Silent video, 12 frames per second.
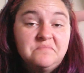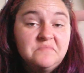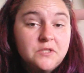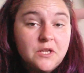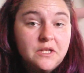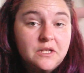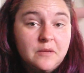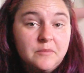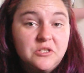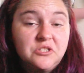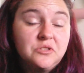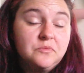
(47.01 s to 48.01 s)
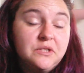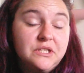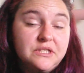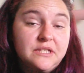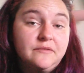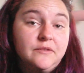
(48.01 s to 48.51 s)
Saw that coming, just wanted to
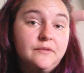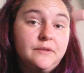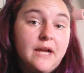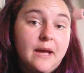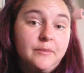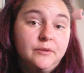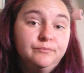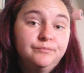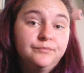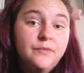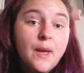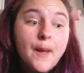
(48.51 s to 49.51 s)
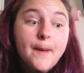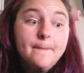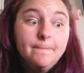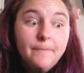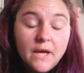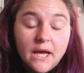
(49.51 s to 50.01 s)
see if it would happen.
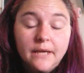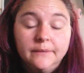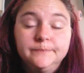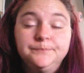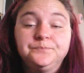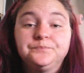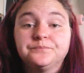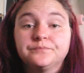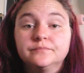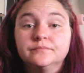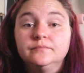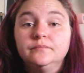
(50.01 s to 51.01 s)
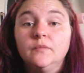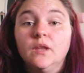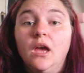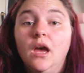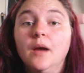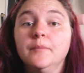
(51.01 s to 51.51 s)
But,
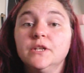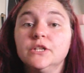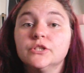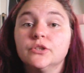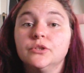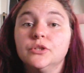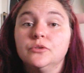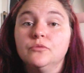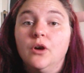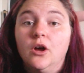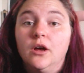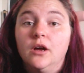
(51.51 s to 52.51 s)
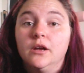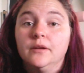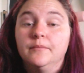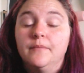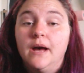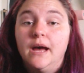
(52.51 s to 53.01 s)
I'm going to show you
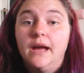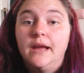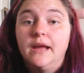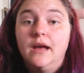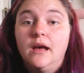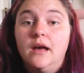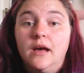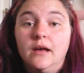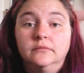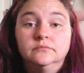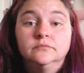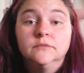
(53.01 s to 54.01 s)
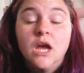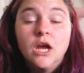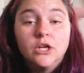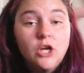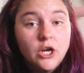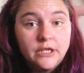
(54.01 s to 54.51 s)
on my
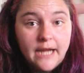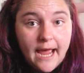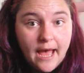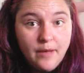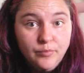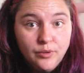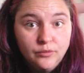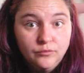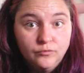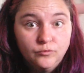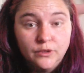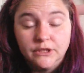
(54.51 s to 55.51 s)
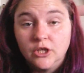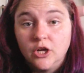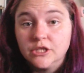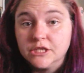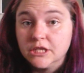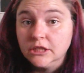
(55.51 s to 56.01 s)
garden app what the
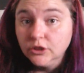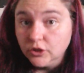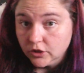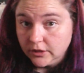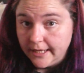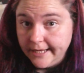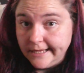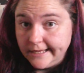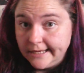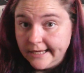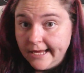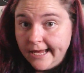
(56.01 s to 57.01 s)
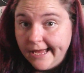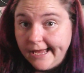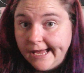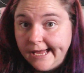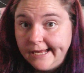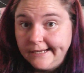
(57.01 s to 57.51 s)
garden's going to look like
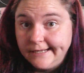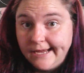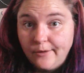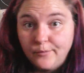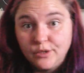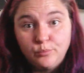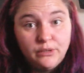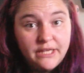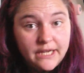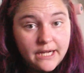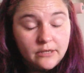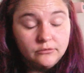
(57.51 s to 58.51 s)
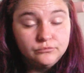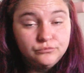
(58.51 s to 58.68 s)
and how we're going to plan it out.